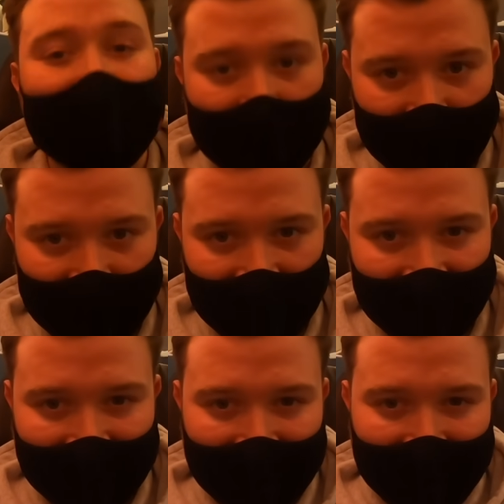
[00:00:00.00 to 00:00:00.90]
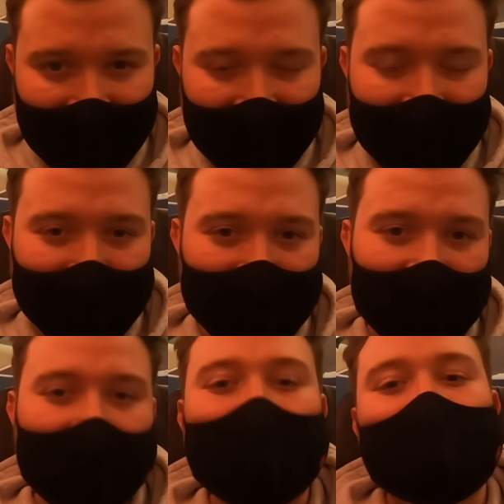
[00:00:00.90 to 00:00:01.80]
ever pushed it.
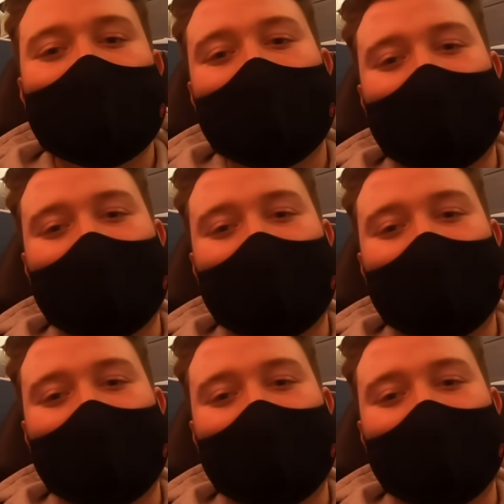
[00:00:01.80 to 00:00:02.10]
I also